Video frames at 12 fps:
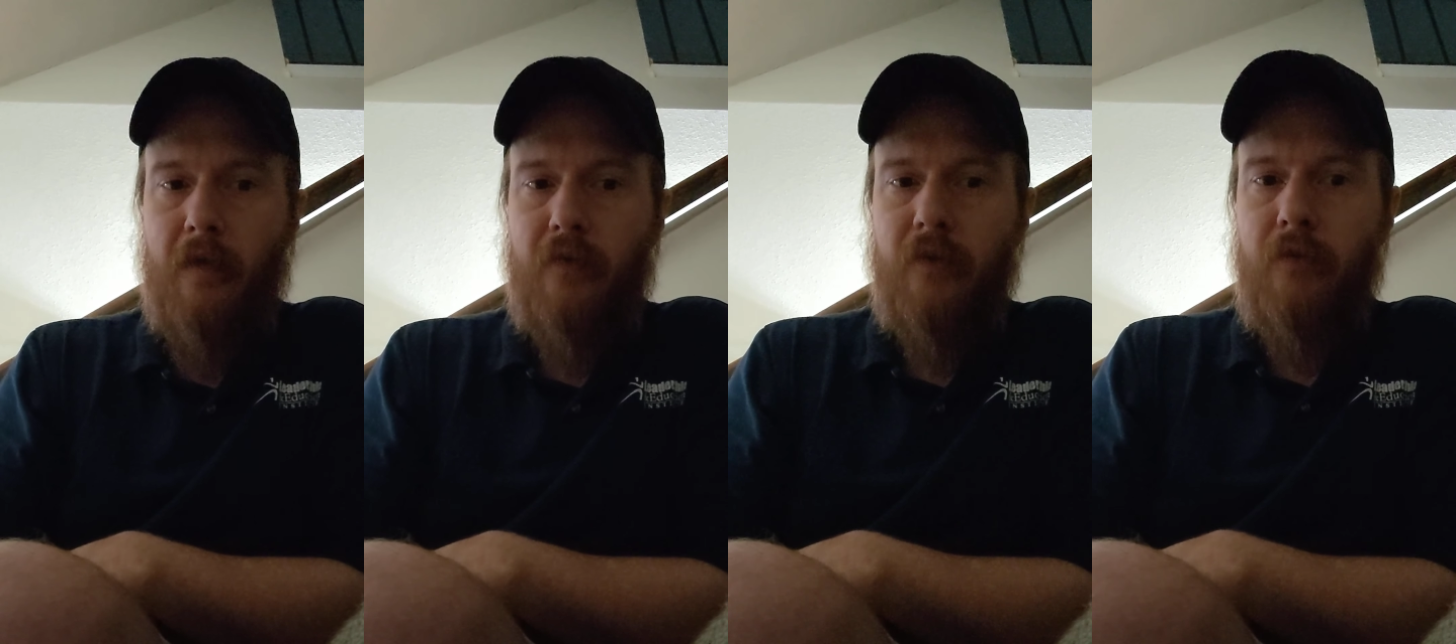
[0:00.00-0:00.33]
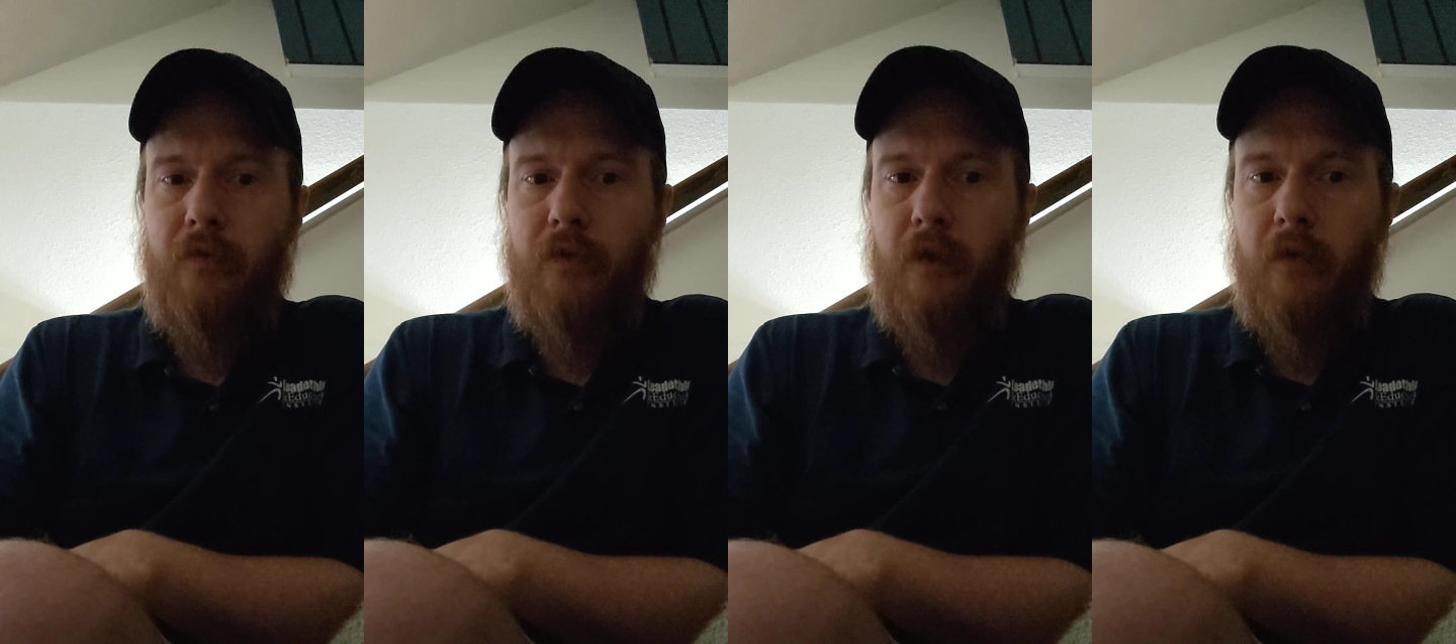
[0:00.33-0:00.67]
So
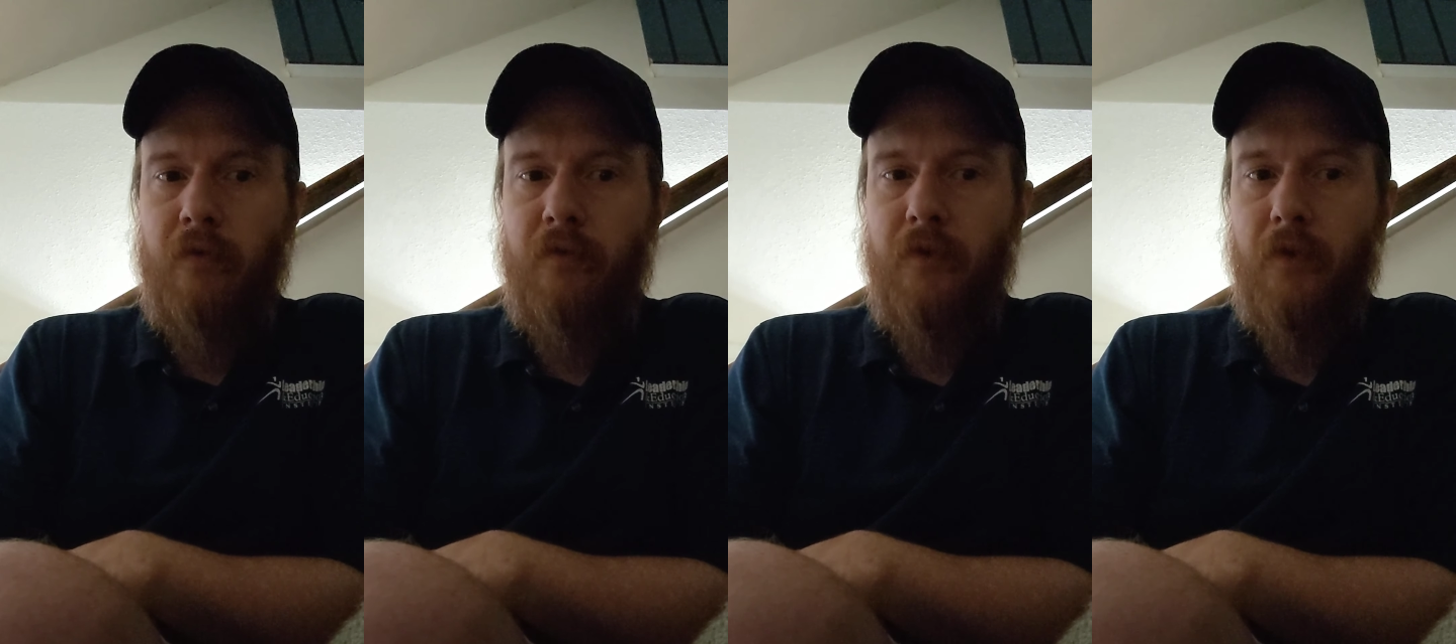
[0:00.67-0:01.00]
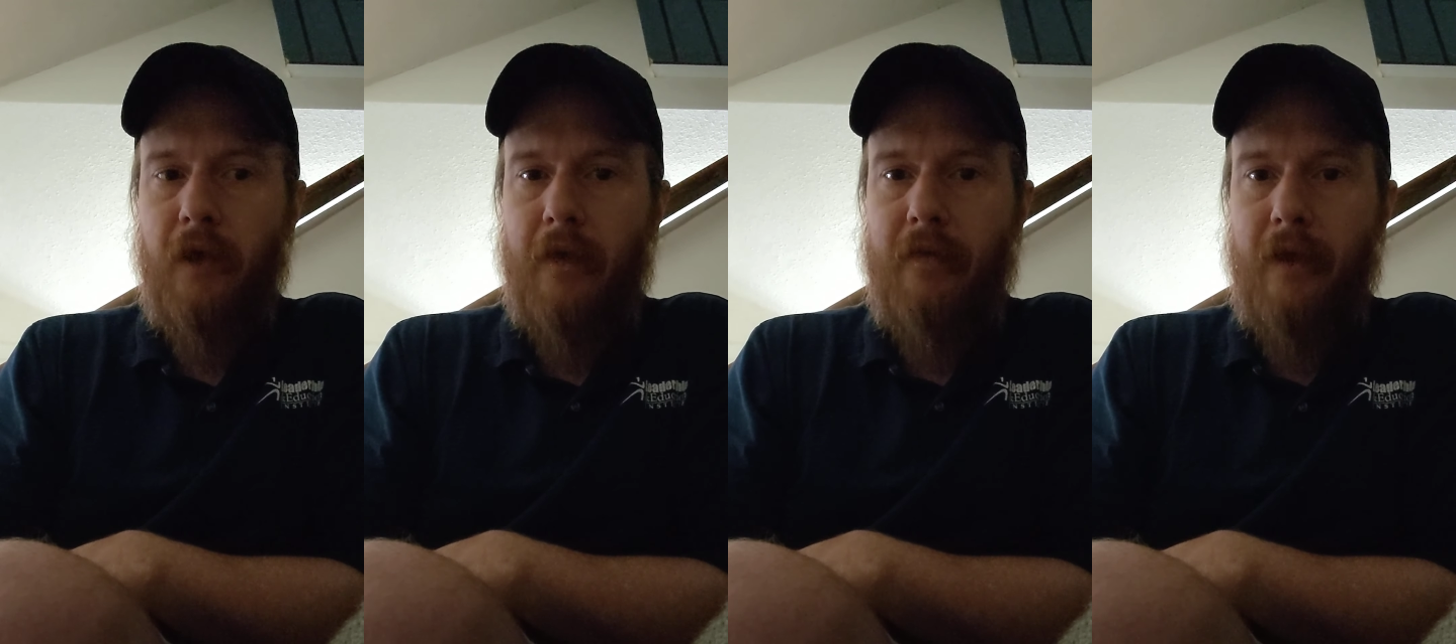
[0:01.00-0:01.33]
you
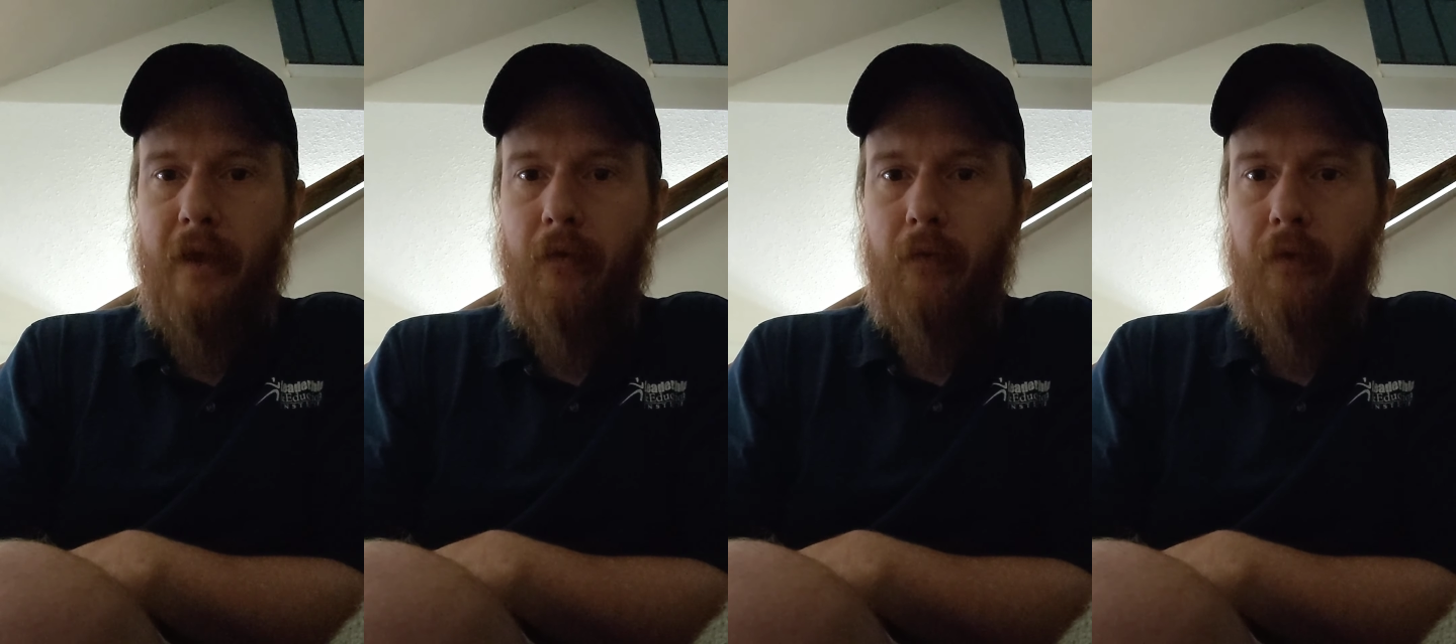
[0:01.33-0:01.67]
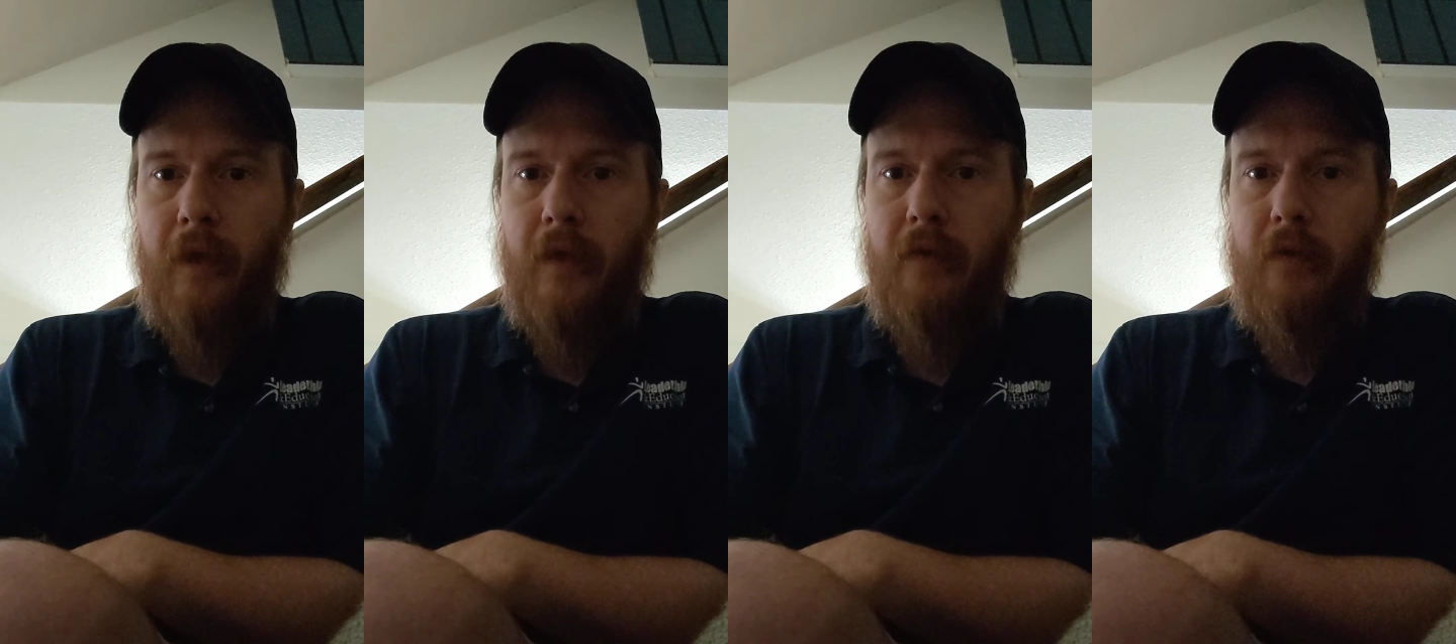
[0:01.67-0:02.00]
still got to take
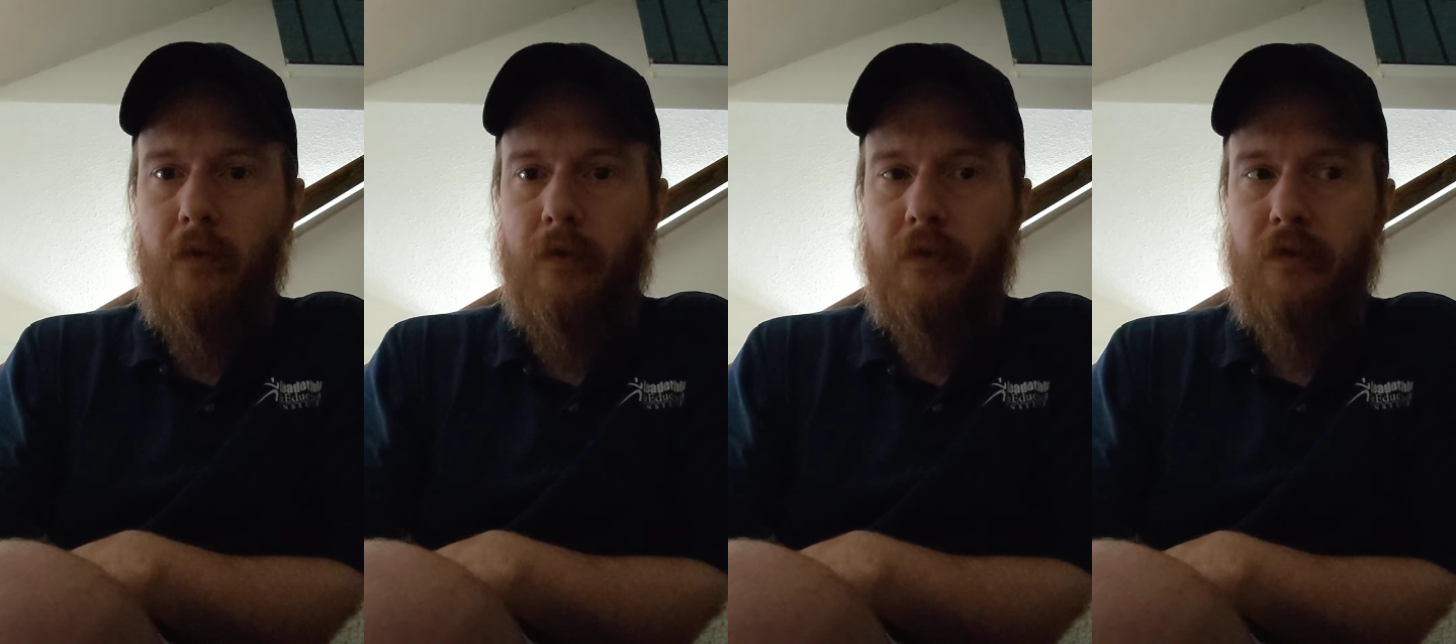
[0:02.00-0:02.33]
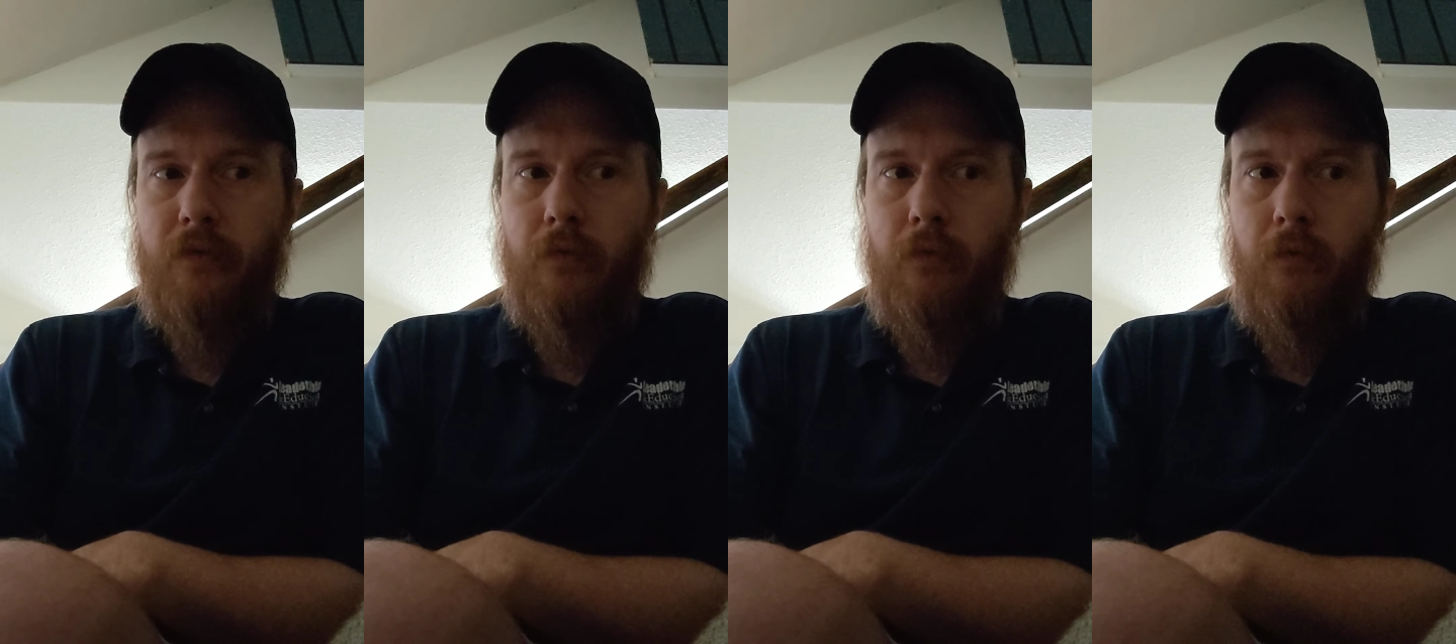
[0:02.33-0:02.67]
what they do, which is